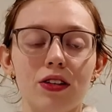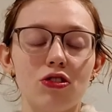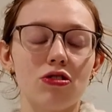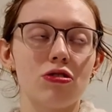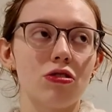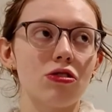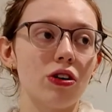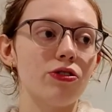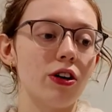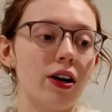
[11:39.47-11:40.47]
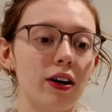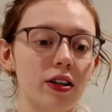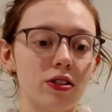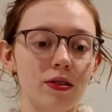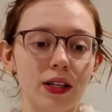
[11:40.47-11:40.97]
is just so dry. Like
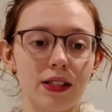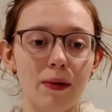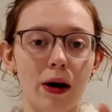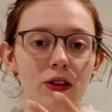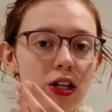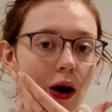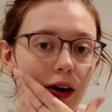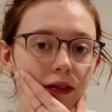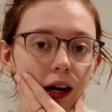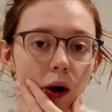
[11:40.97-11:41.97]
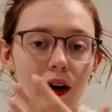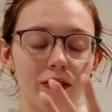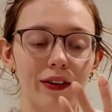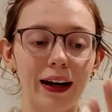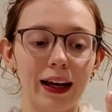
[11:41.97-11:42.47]
as soon as I step out of the shower, even now I
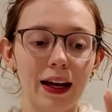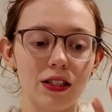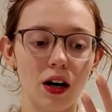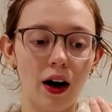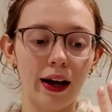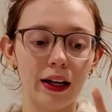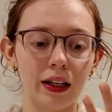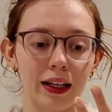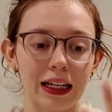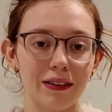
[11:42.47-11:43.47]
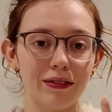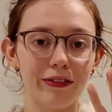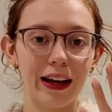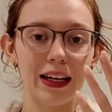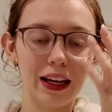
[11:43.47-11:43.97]
can feel it getting tight and like
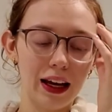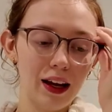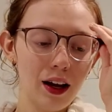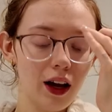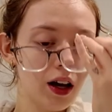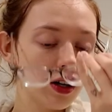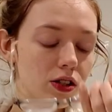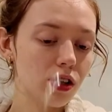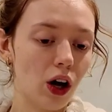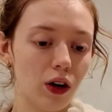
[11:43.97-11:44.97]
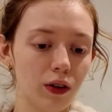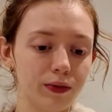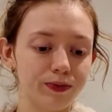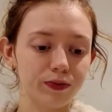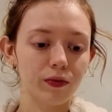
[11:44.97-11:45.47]
flaky. So
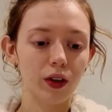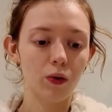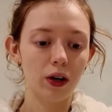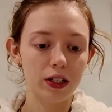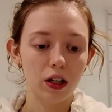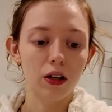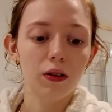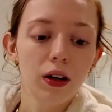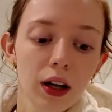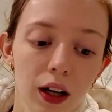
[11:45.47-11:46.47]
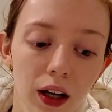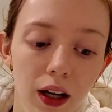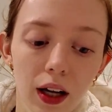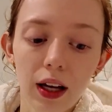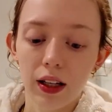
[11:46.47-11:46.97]
what I do
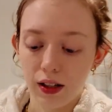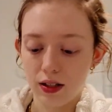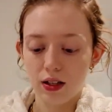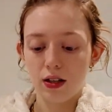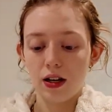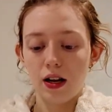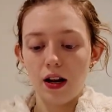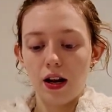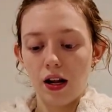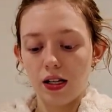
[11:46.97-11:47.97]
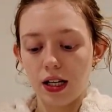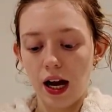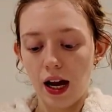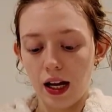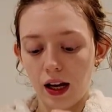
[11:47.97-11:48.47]
is
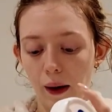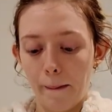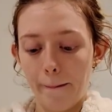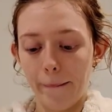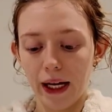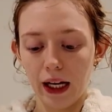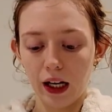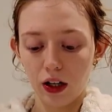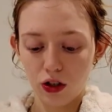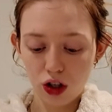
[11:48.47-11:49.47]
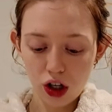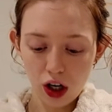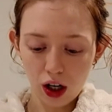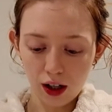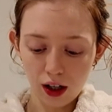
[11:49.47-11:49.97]
take a big
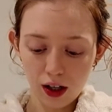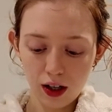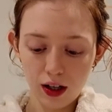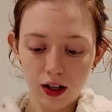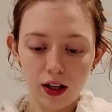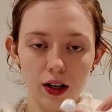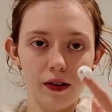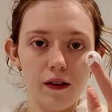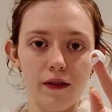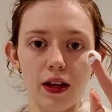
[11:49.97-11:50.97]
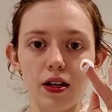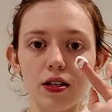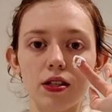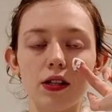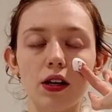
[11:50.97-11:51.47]
chunk of
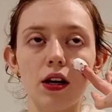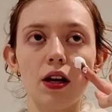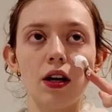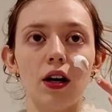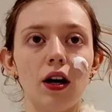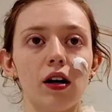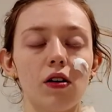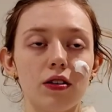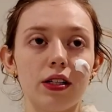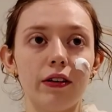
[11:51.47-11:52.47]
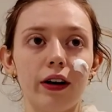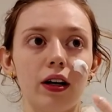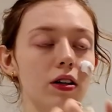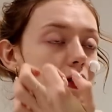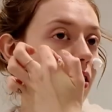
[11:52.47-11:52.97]
this, can't see right
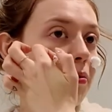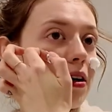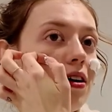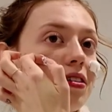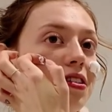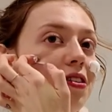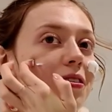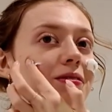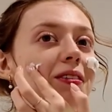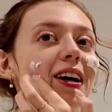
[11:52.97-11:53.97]
now because I have my glasses on,